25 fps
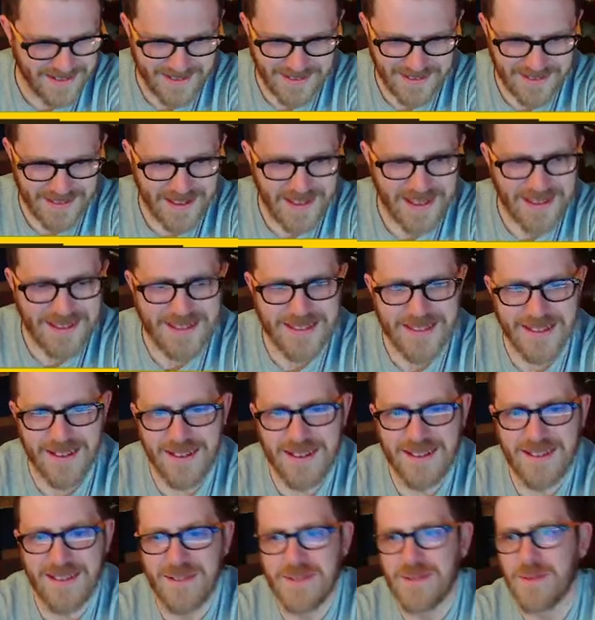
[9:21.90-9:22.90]
That's
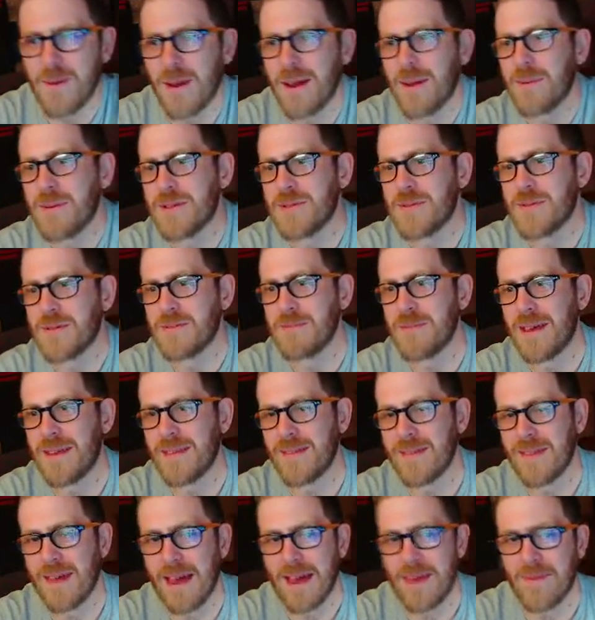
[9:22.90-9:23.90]
not. Why would you
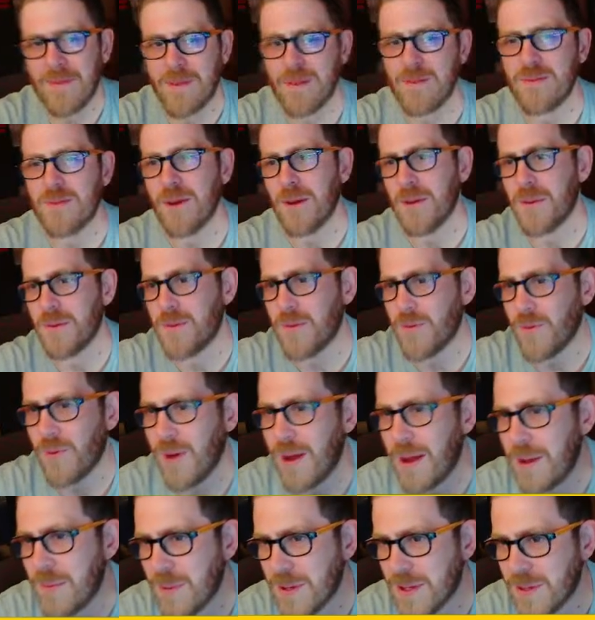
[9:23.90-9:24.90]
admit that? If you don't
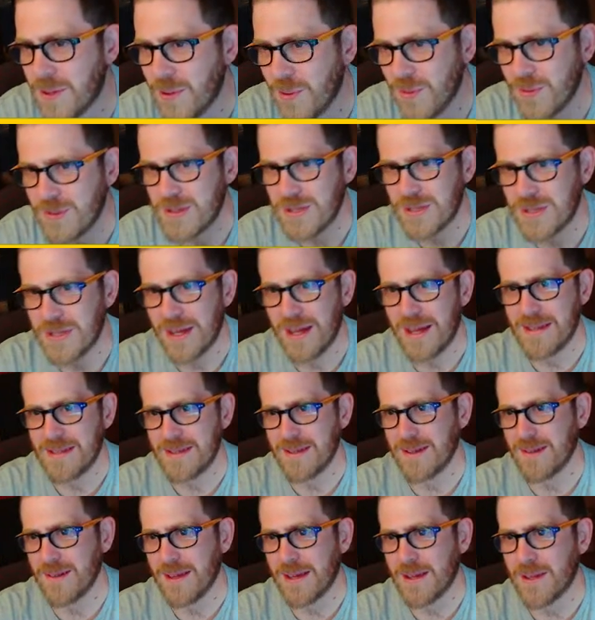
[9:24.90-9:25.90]
cry when the horse dies,
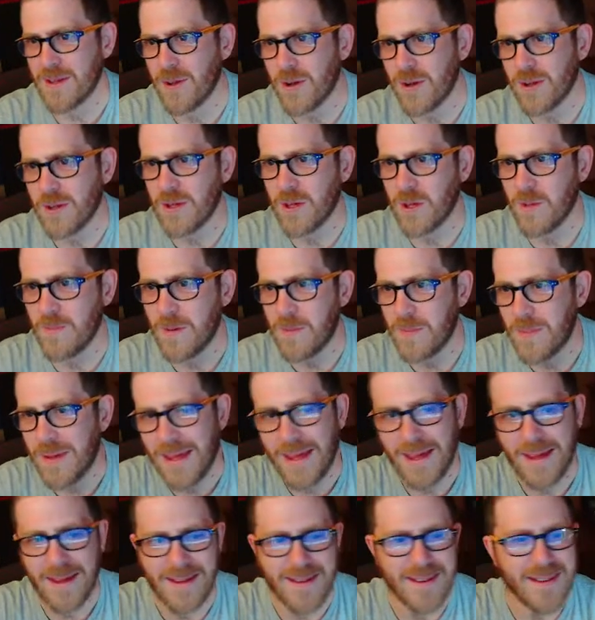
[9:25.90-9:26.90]
you're like not a human
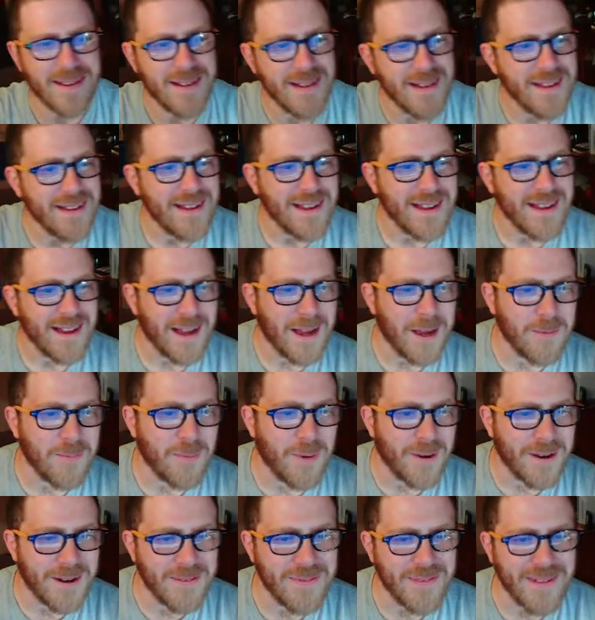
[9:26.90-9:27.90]
being.
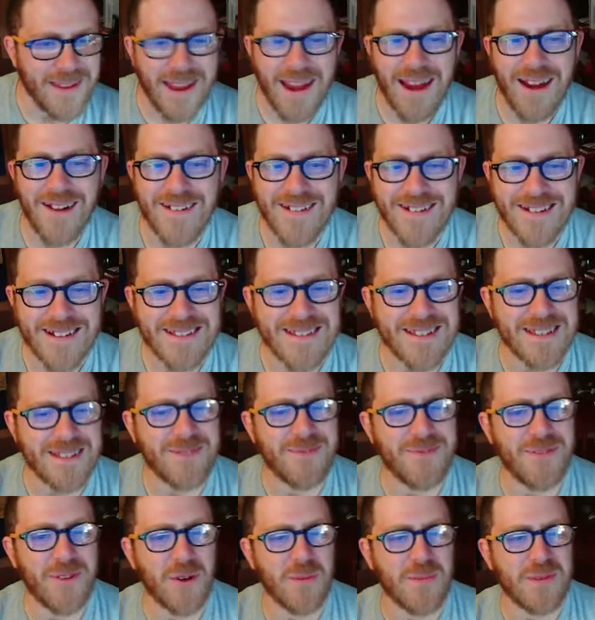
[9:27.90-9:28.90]
One of the characters in the
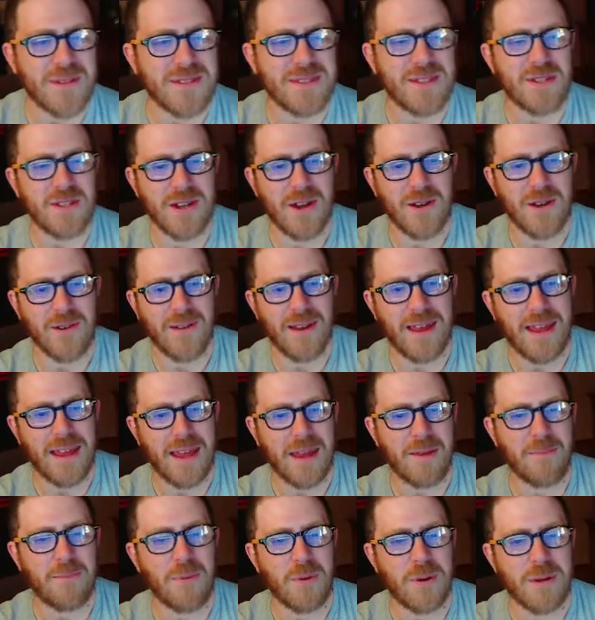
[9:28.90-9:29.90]
film is the childlike
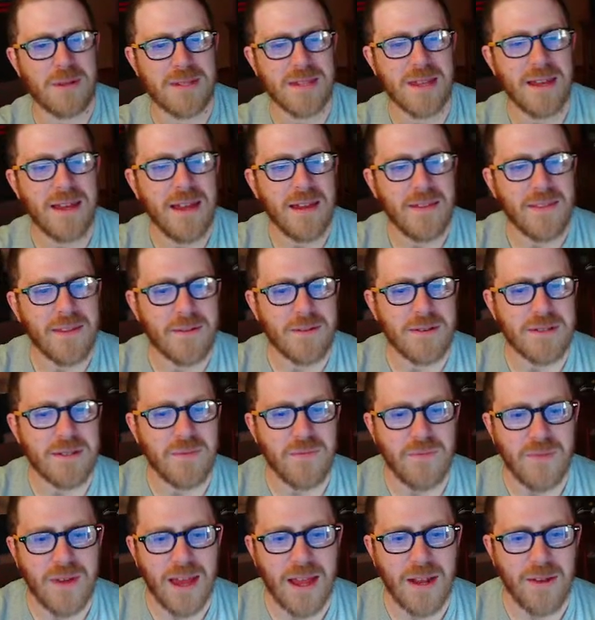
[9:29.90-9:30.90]
Empress. There is a
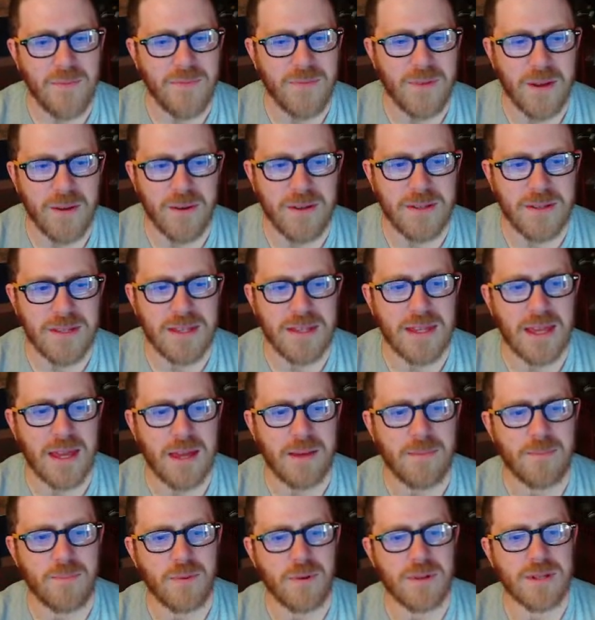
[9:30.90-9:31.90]
fan theory that the
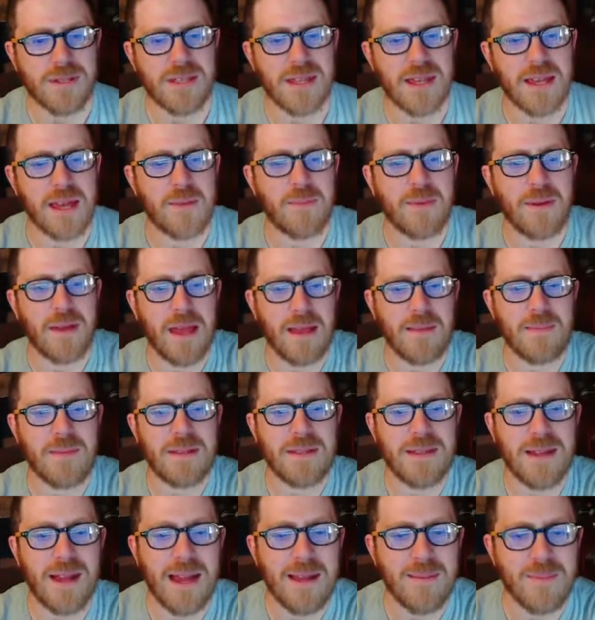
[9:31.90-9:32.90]
Empress later became the
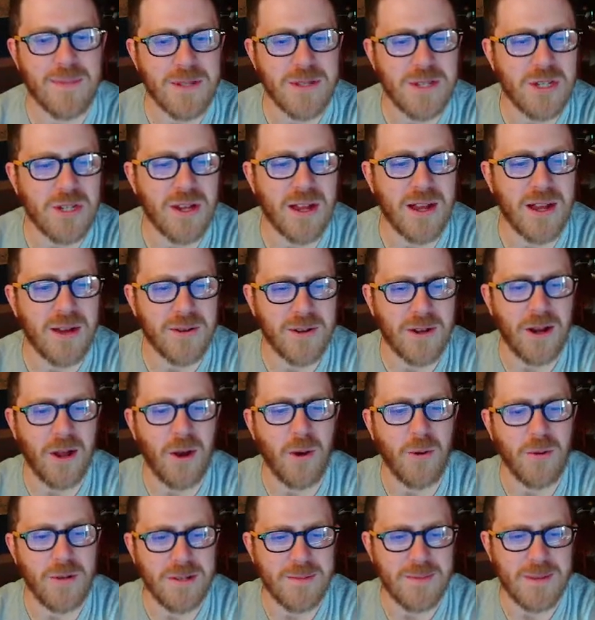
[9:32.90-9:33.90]
timeless child and
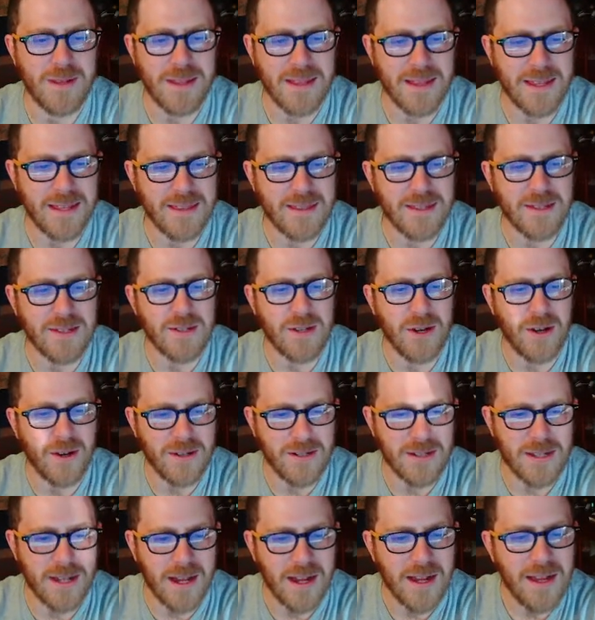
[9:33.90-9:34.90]
ultimately the
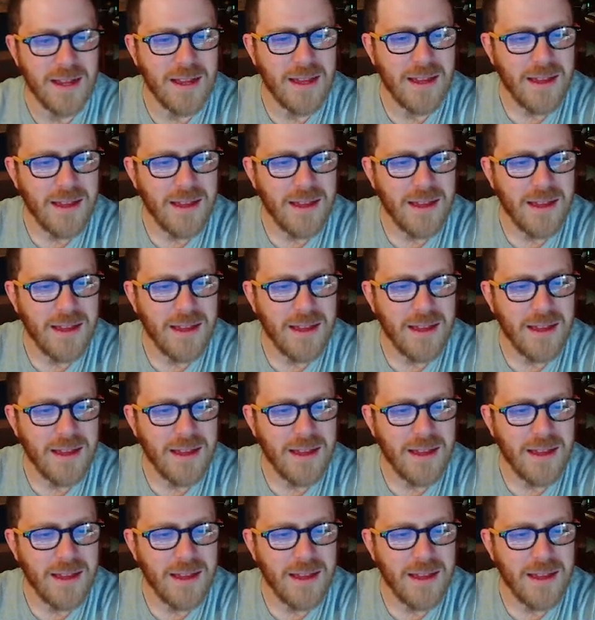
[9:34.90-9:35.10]
Doctor.